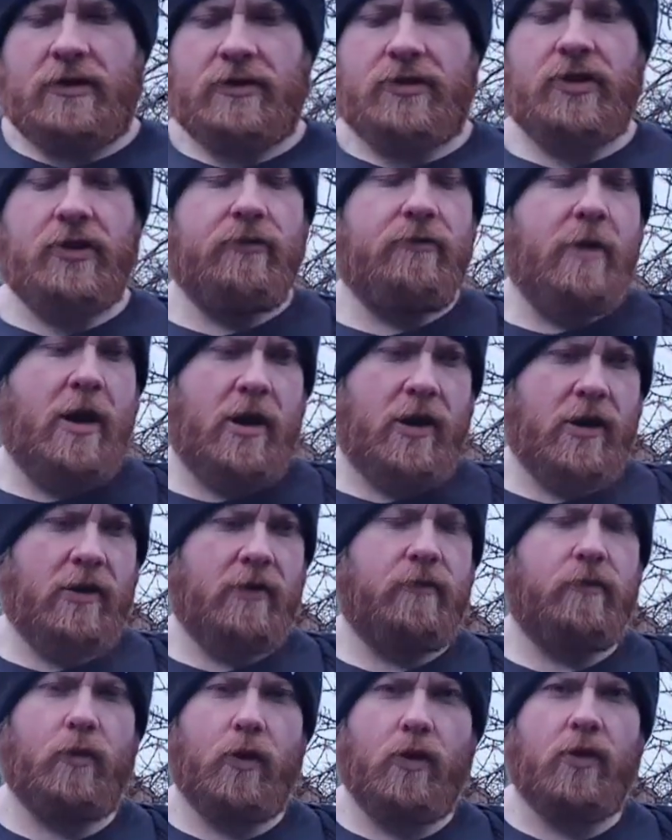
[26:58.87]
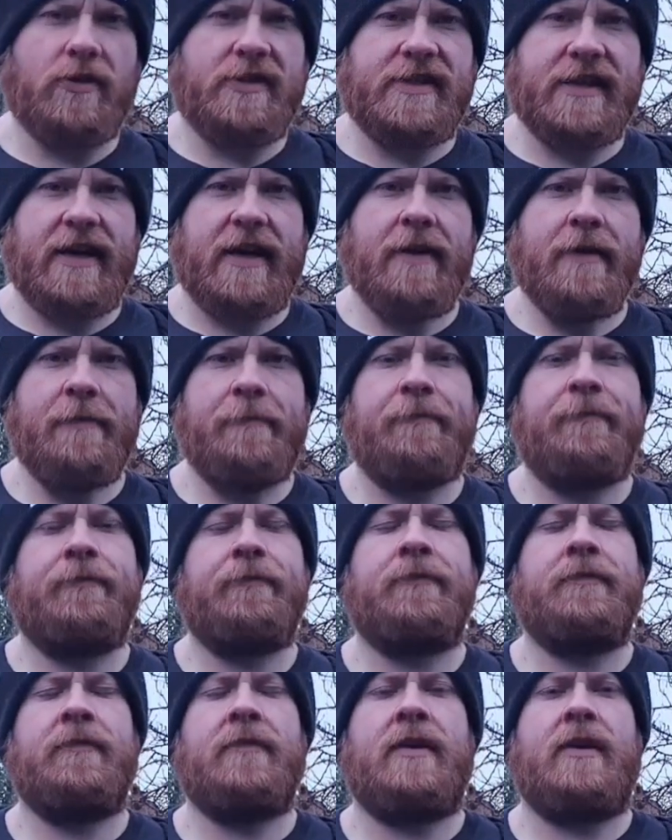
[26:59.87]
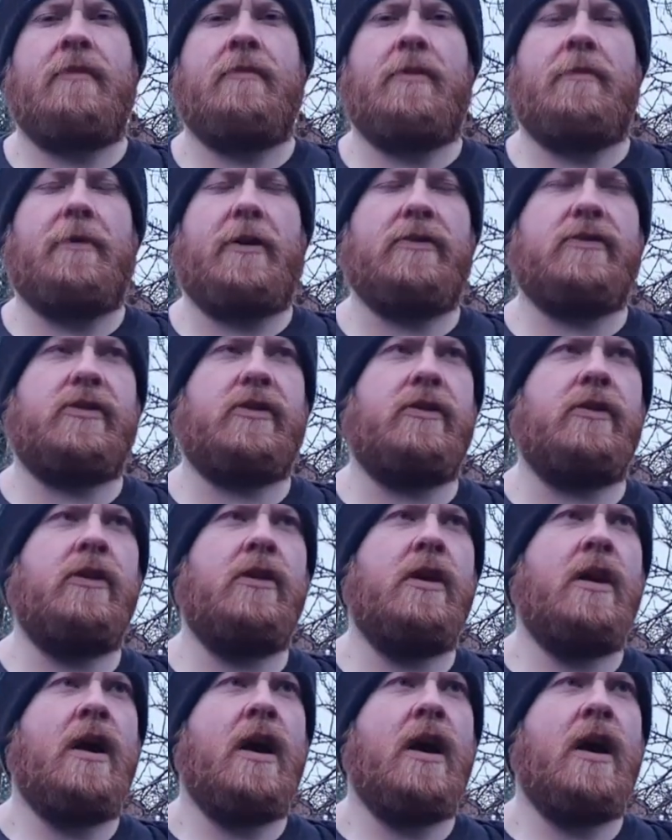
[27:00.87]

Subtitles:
to my water in my bottle,